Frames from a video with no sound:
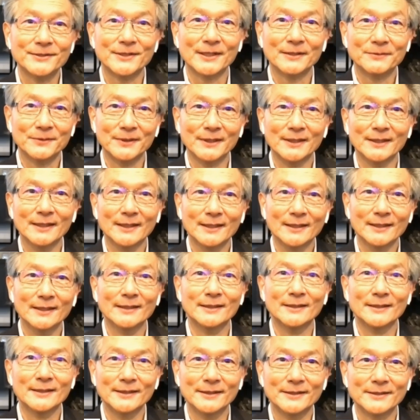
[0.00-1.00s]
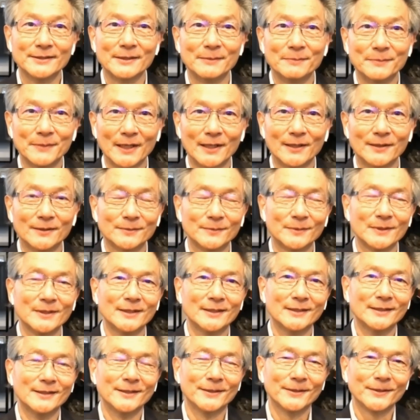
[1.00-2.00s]
that we're in is about
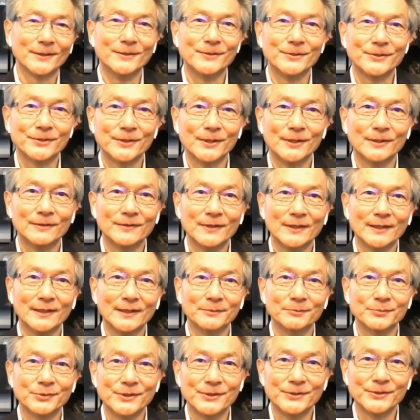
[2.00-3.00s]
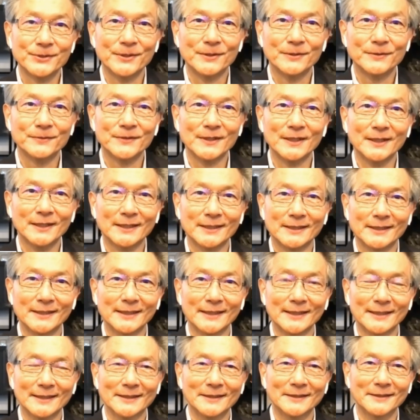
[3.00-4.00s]
conserving, preserving,
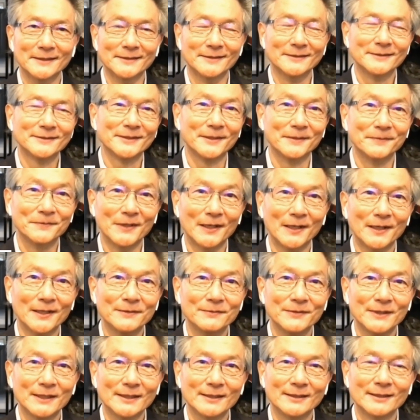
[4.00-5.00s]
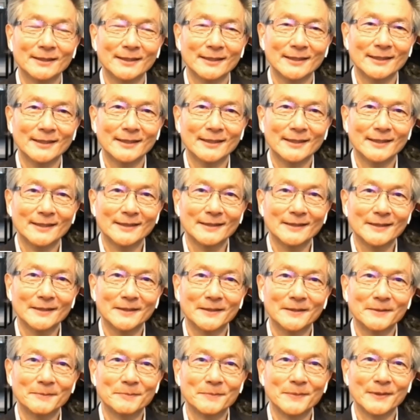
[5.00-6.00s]
and surviving.
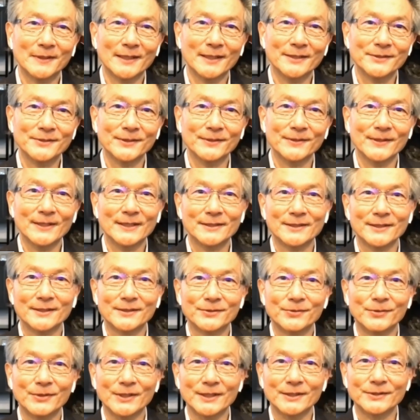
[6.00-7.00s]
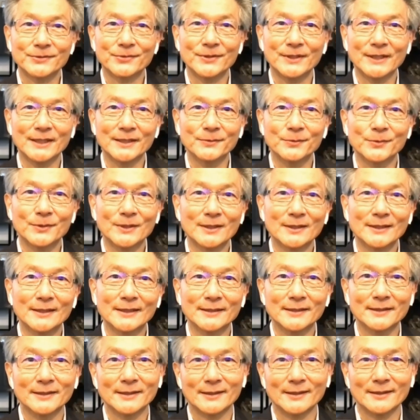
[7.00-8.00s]
But as you enter
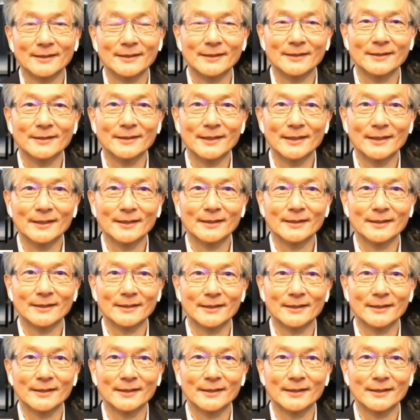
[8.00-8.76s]
2021, there